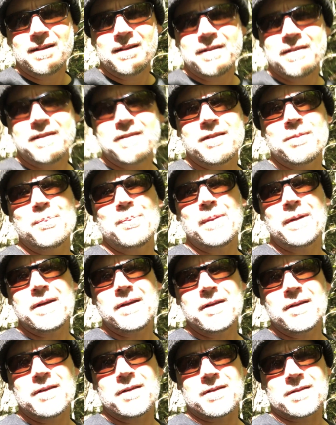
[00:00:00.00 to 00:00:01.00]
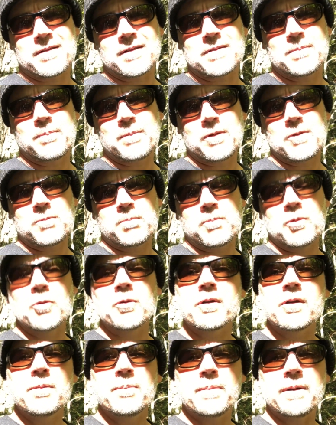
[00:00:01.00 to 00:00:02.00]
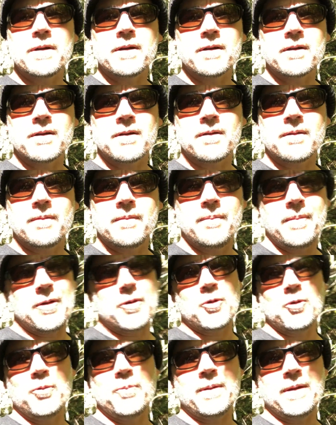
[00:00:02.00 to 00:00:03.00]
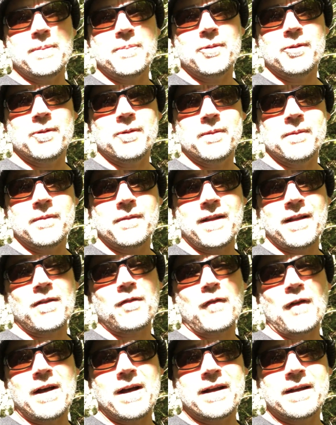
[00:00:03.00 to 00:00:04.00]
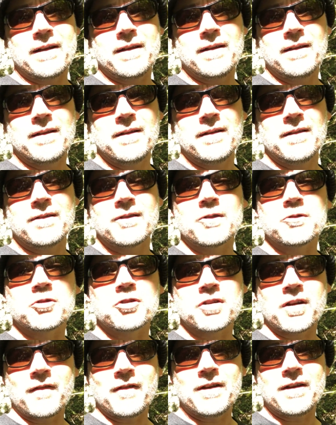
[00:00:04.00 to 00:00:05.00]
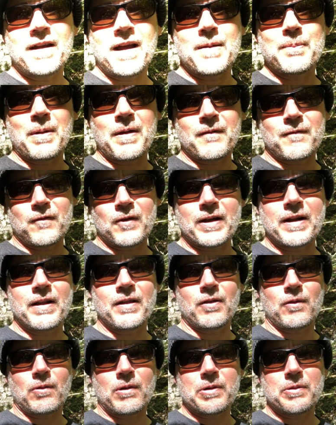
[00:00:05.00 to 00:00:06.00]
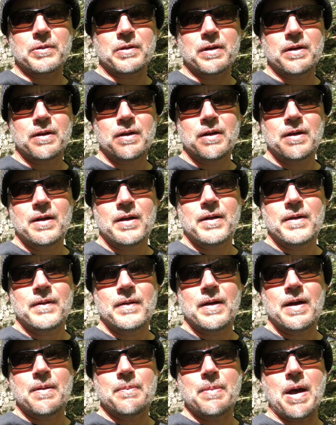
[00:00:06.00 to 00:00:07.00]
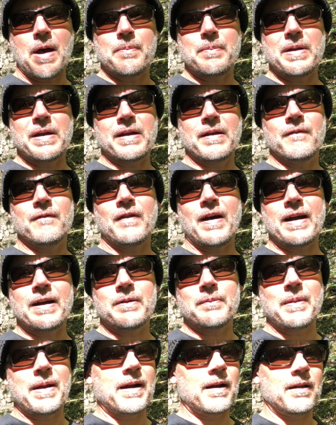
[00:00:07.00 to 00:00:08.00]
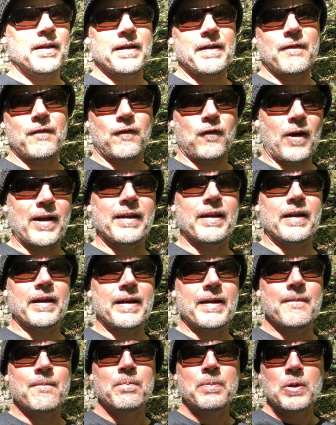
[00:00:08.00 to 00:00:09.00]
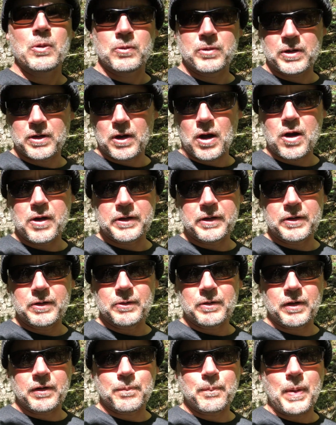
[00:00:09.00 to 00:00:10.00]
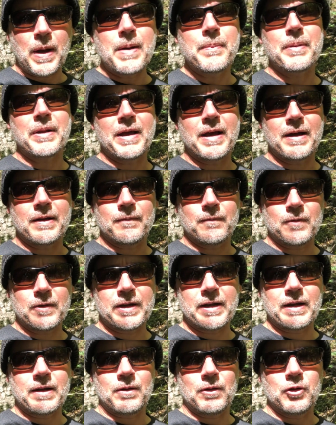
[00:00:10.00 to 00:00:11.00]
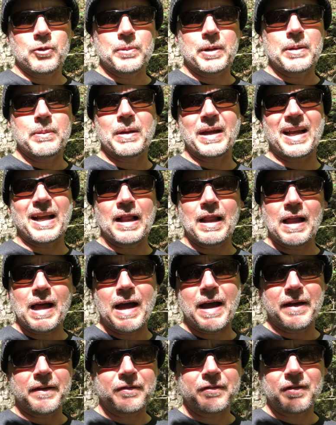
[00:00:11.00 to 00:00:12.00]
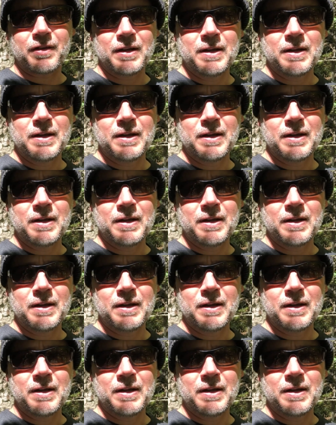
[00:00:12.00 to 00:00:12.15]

It's beer. Brew good beer, be cool people, it's fine. Don't shove it down my freaking throat about being environmentally friendly when all you're doing is pumping out freaking aluminum and glass.